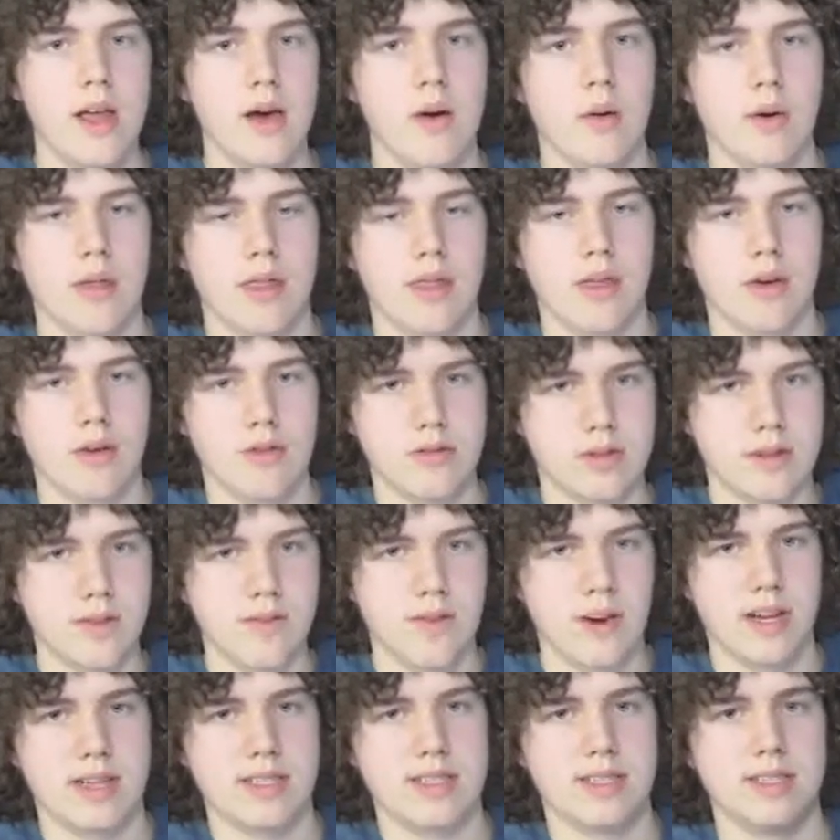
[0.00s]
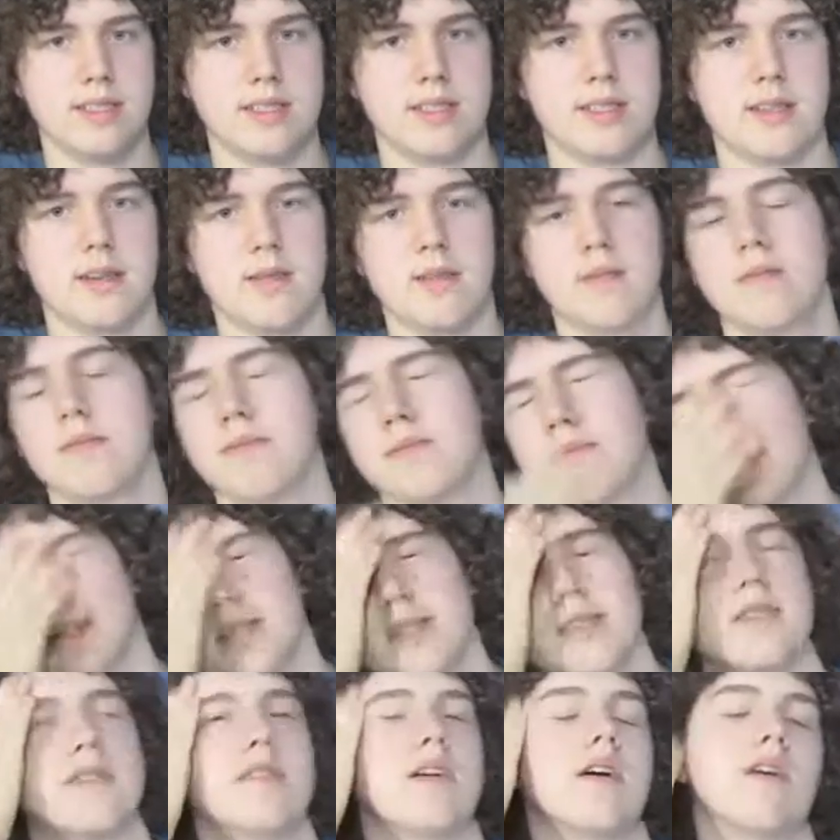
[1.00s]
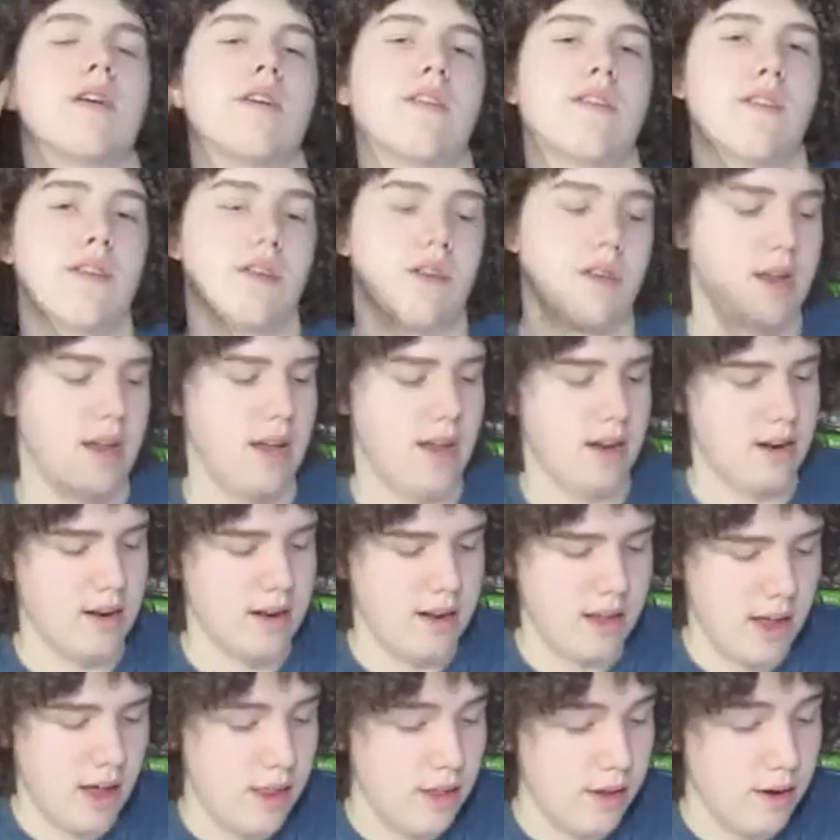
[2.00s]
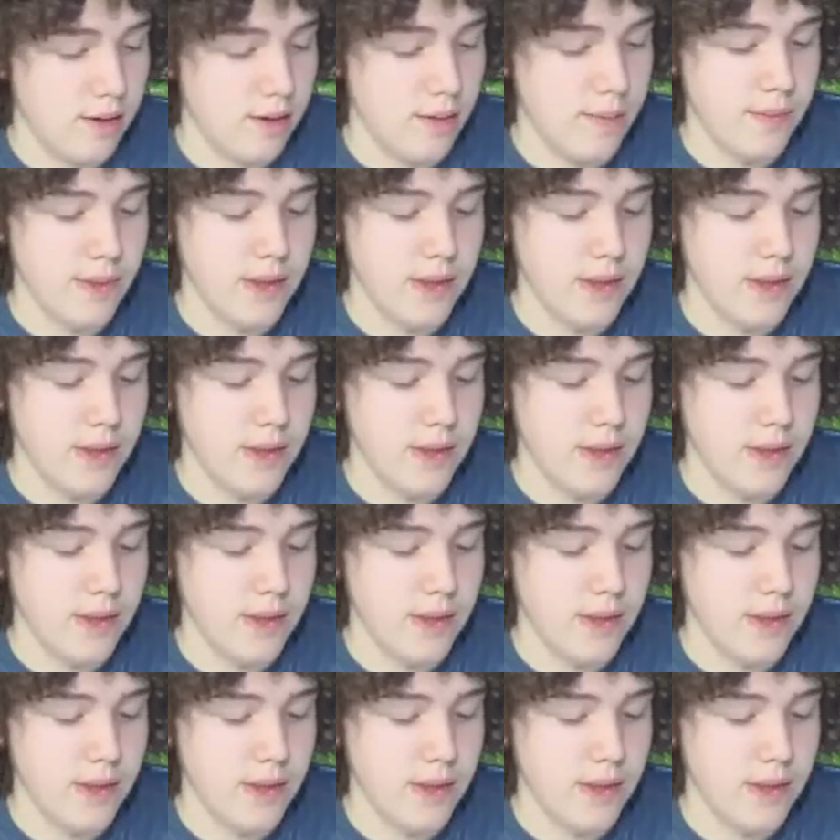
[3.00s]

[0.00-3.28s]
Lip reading: with those devices and meshes all of your data together. It